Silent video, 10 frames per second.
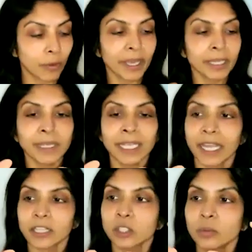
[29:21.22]
So remind me
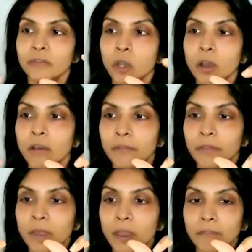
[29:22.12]
again. So we've got
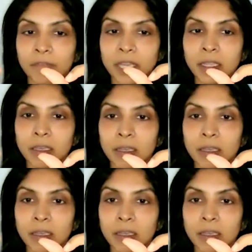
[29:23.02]
our thing.